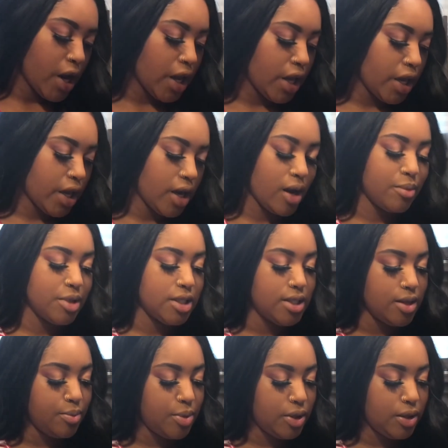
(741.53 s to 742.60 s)
And I'm gonna
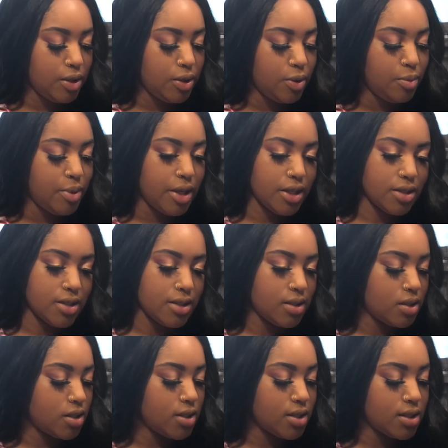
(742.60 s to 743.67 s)
dip a little bit,
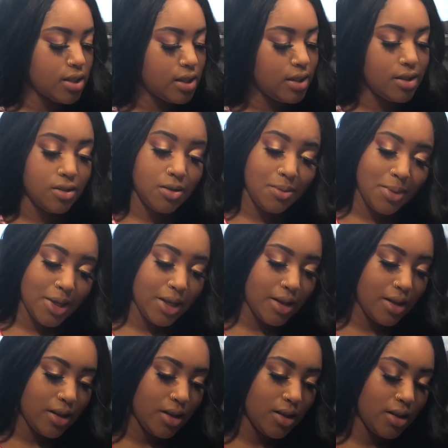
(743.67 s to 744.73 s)
just a little bit.